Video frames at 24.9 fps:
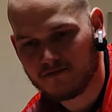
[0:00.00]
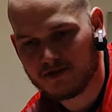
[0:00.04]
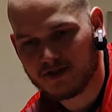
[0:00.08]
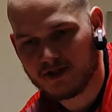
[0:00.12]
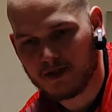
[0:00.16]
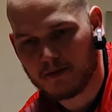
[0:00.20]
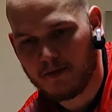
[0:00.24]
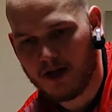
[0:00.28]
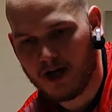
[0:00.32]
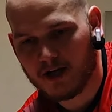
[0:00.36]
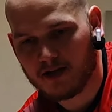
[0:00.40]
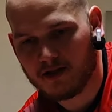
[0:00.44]

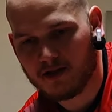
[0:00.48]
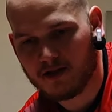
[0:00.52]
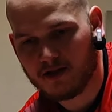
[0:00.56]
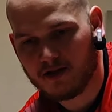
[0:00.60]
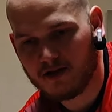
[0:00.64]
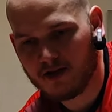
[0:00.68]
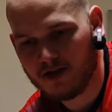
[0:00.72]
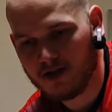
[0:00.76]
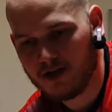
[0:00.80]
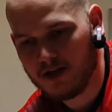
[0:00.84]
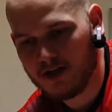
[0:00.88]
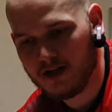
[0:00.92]
some
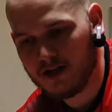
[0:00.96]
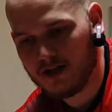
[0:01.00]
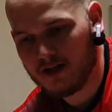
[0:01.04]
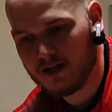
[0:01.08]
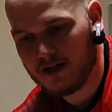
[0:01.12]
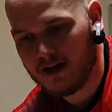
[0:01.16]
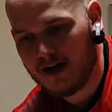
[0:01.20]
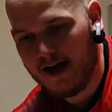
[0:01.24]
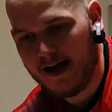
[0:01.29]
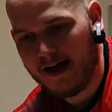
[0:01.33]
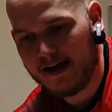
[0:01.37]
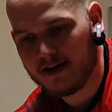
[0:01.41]
other
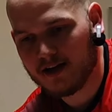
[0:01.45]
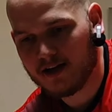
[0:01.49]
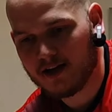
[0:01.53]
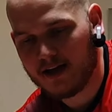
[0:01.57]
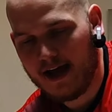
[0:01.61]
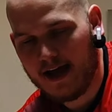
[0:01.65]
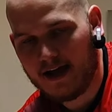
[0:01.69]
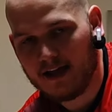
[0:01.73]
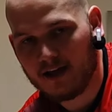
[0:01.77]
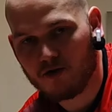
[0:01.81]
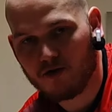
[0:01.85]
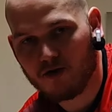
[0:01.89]
high
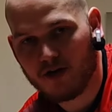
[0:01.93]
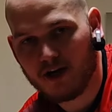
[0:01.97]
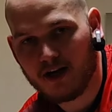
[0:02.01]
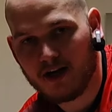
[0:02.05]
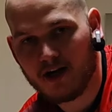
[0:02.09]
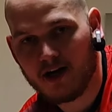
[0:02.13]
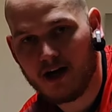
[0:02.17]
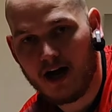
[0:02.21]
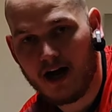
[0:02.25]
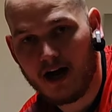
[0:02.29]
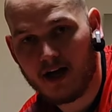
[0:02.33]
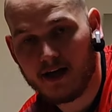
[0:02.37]
calorie,
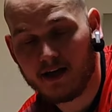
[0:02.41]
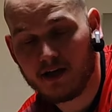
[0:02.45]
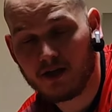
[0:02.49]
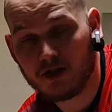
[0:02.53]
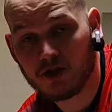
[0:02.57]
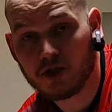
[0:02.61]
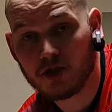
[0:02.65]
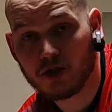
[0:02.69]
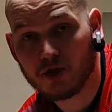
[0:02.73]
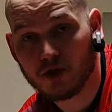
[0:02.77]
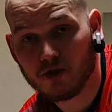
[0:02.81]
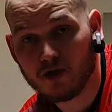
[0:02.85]
high
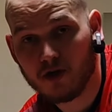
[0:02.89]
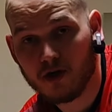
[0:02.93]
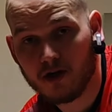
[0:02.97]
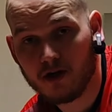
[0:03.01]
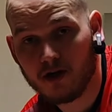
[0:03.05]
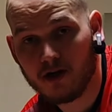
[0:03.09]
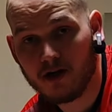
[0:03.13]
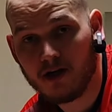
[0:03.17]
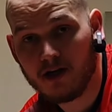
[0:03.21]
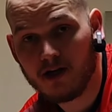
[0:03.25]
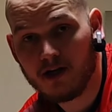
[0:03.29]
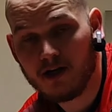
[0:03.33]

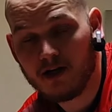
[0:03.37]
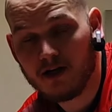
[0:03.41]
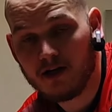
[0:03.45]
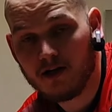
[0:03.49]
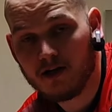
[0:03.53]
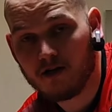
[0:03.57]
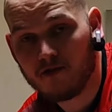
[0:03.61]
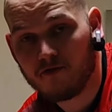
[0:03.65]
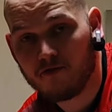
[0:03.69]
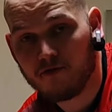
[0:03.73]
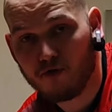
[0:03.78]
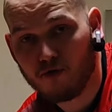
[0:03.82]
sugar
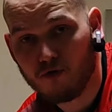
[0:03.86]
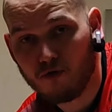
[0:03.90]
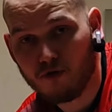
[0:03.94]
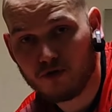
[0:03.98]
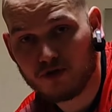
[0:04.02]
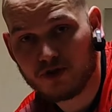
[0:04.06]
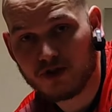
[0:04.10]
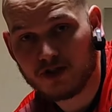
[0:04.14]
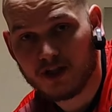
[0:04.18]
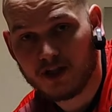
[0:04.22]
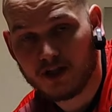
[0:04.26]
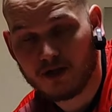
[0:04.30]

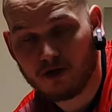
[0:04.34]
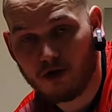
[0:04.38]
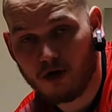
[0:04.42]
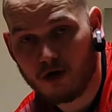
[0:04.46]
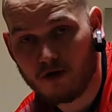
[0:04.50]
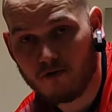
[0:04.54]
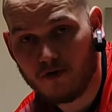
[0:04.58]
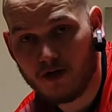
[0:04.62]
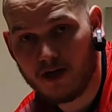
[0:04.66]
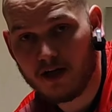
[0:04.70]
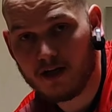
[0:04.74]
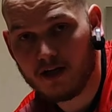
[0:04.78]
foods in
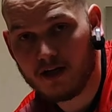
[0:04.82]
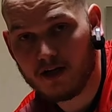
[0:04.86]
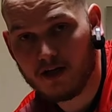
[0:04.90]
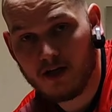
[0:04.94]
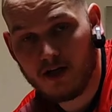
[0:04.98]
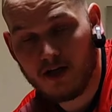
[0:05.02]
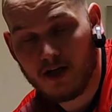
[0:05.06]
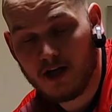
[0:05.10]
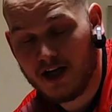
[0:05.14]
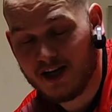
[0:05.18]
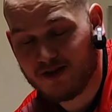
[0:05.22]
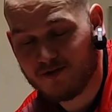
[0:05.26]
Norway.
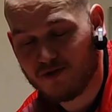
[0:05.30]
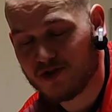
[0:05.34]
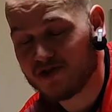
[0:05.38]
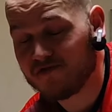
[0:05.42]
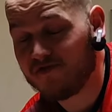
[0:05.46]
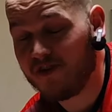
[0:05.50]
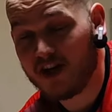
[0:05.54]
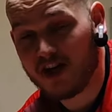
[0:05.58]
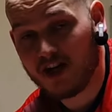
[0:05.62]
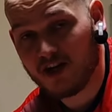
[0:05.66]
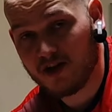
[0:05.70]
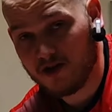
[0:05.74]
It was
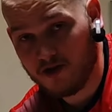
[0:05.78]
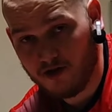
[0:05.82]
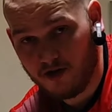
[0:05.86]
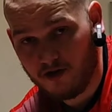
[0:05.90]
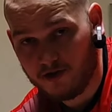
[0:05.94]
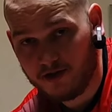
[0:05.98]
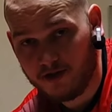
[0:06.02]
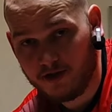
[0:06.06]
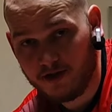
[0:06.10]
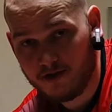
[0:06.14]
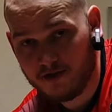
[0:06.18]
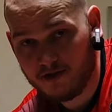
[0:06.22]
very
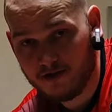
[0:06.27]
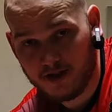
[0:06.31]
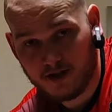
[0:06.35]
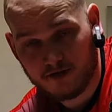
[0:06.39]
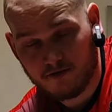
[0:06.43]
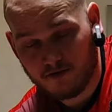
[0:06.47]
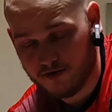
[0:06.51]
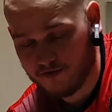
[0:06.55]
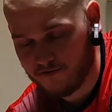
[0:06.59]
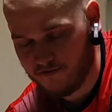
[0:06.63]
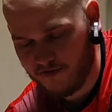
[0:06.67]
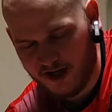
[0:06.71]
good.
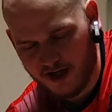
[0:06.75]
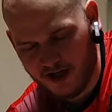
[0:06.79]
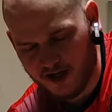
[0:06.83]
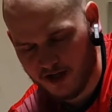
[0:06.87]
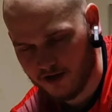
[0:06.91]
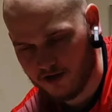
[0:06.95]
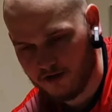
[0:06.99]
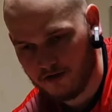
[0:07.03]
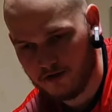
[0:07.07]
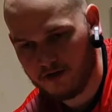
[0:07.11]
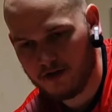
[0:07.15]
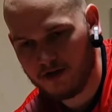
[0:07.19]
It was
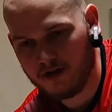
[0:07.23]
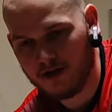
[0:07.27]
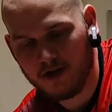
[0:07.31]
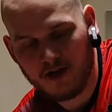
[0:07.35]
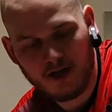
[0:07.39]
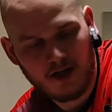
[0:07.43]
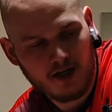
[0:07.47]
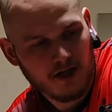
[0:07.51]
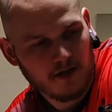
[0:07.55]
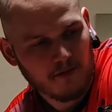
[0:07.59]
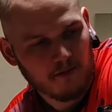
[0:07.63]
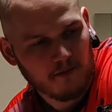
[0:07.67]
very good,
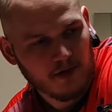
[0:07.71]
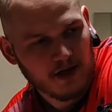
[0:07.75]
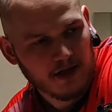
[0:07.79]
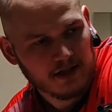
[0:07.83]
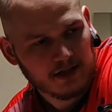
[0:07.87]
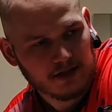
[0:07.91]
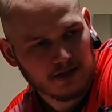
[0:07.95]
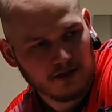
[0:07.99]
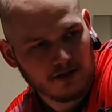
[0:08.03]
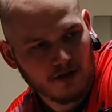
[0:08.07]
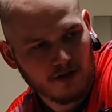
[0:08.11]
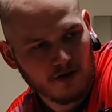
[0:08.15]

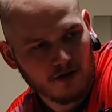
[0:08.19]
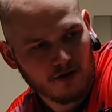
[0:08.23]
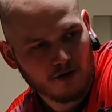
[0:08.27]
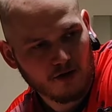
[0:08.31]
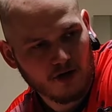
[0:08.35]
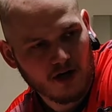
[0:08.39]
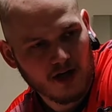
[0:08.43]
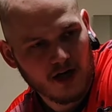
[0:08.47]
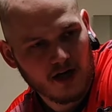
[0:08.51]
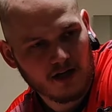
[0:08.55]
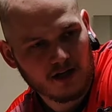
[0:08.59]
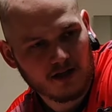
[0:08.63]
but you know,
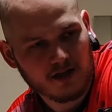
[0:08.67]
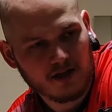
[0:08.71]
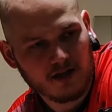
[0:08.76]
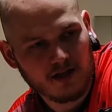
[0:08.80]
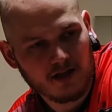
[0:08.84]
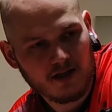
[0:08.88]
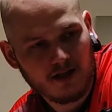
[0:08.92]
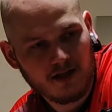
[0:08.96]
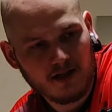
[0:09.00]
you can't